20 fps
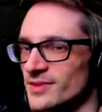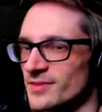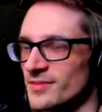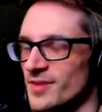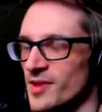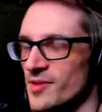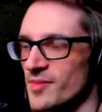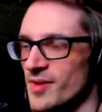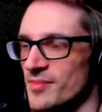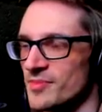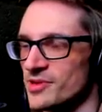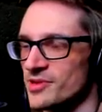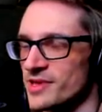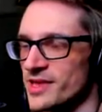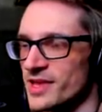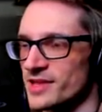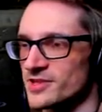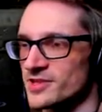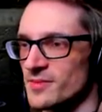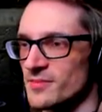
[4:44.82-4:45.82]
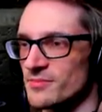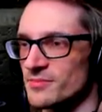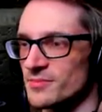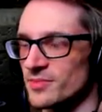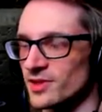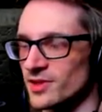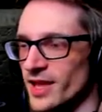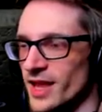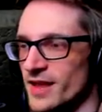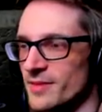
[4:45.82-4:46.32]
Maybe we'll get some
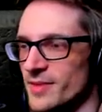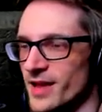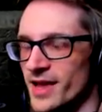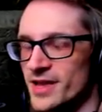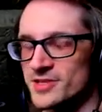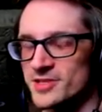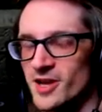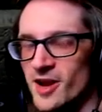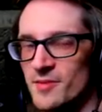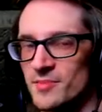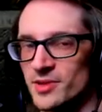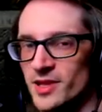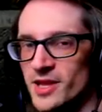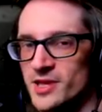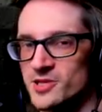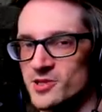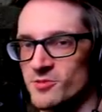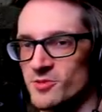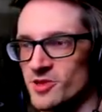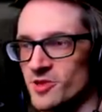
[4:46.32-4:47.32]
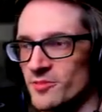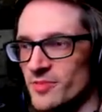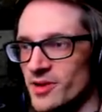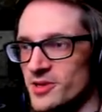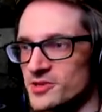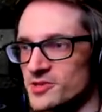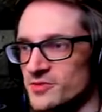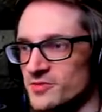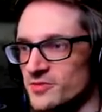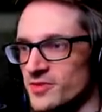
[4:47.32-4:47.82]
lame-ass compilation with a
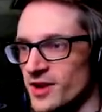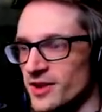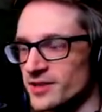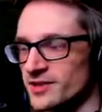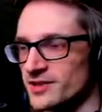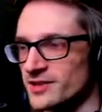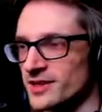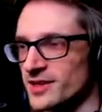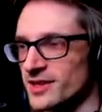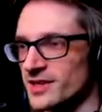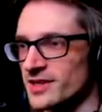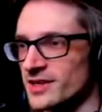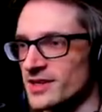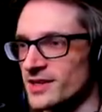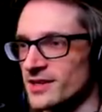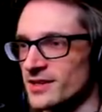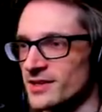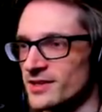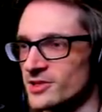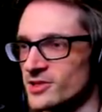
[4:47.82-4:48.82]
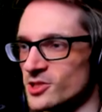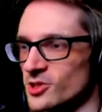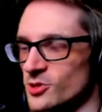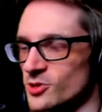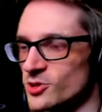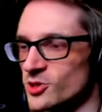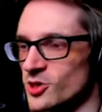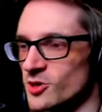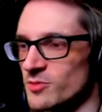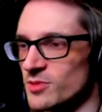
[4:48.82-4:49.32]
bunch of fucking
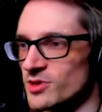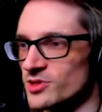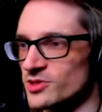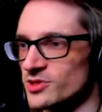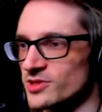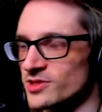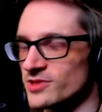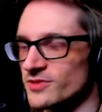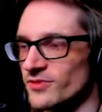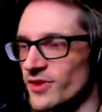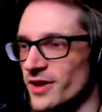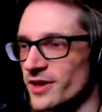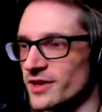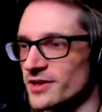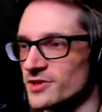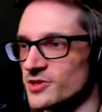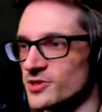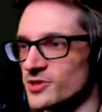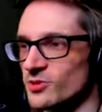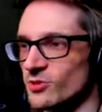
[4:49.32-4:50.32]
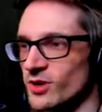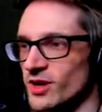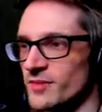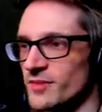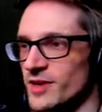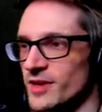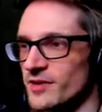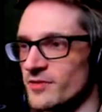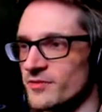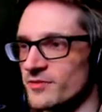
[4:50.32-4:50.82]
YouTubers fucking
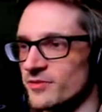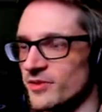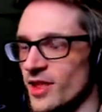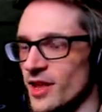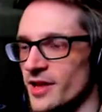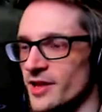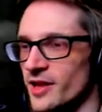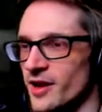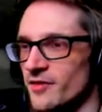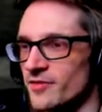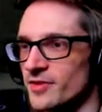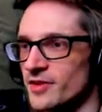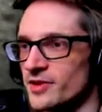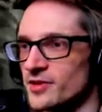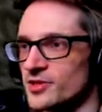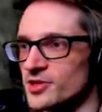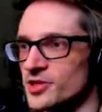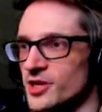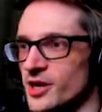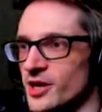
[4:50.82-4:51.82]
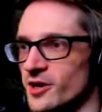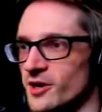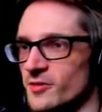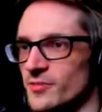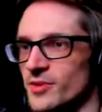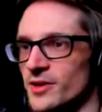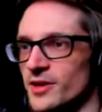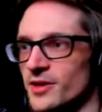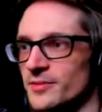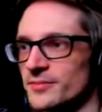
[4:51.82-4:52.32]
screaming and flying off their chair,
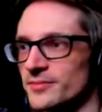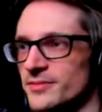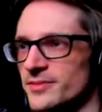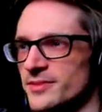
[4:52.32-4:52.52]
but...